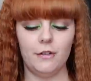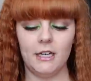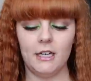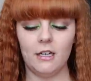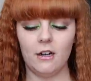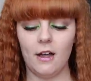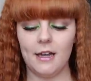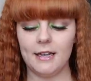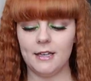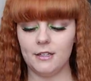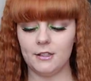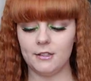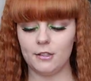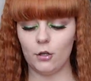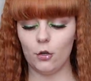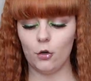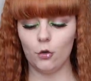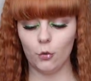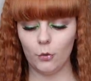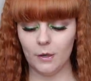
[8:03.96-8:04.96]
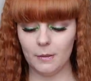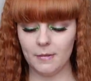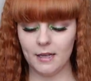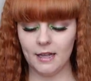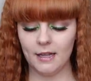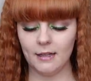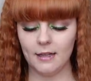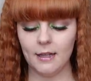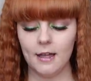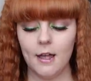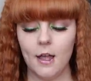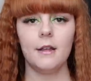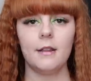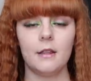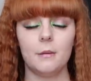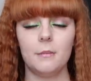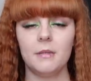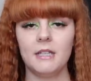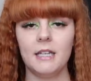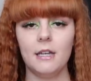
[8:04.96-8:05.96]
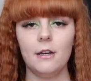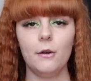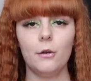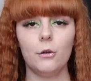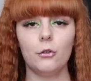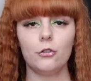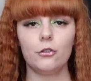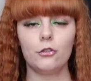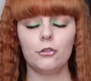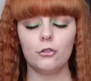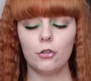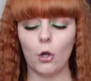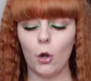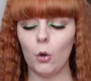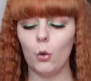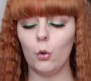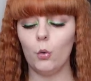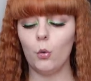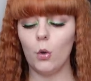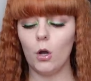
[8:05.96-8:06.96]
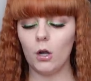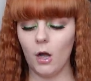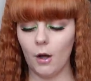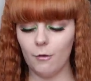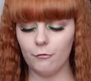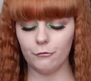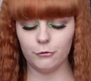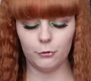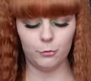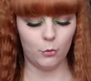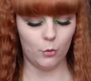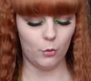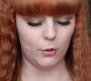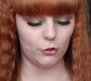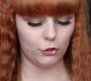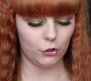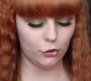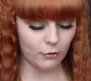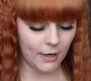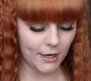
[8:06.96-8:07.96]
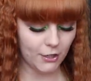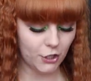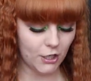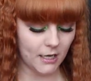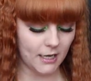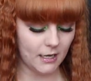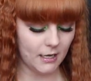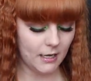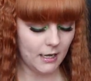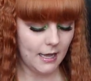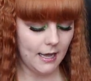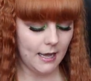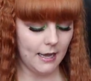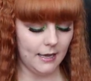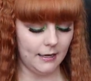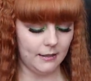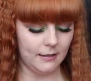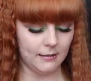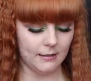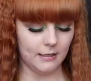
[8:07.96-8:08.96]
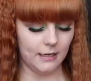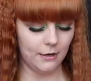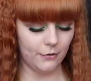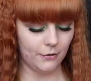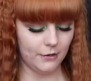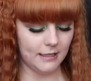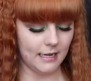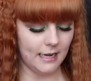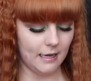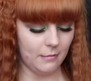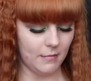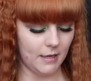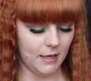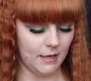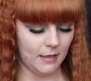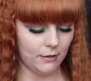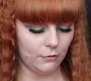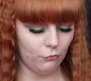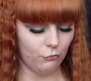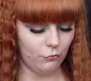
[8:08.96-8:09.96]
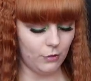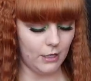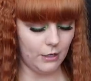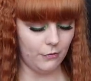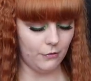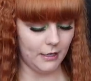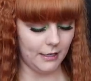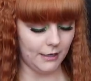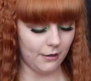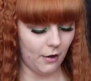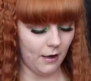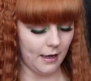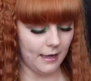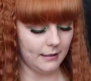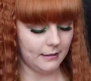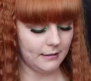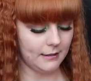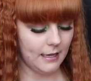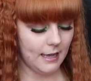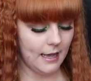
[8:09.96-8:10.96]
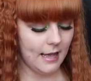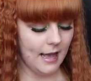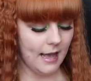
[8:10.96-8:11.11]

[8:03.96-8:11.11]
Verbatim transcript: really like. It doesn't annoy me. The material is so comfortable and stretchy. It doesn't irritate me. It's really, really nice.